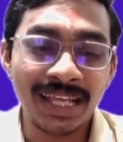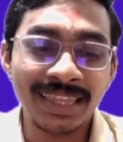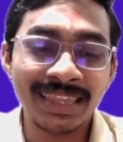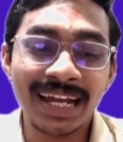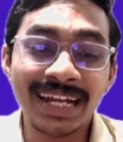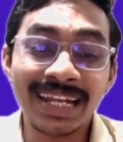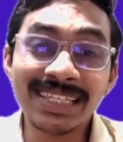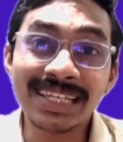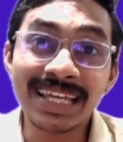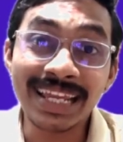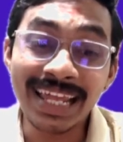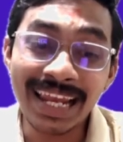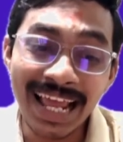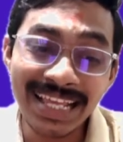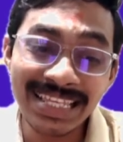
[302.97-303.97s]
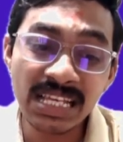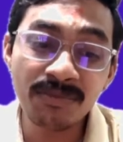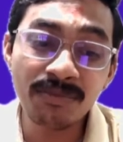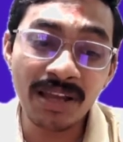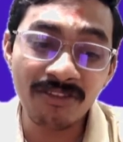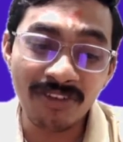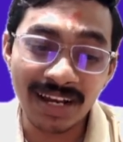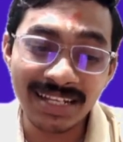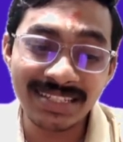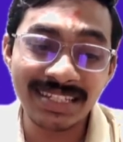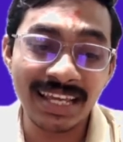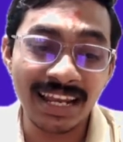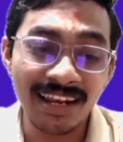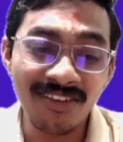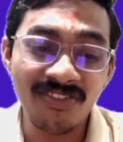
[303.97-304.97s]
That is realizing by
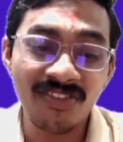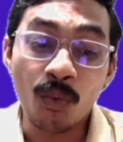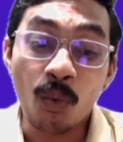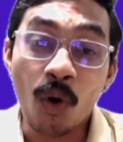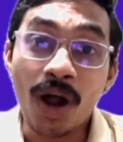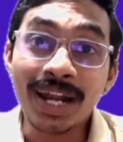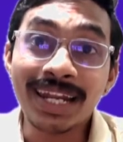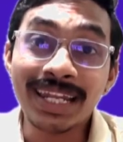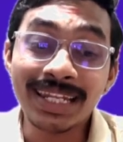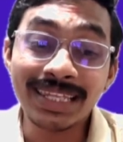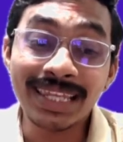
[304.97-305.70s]
oneself what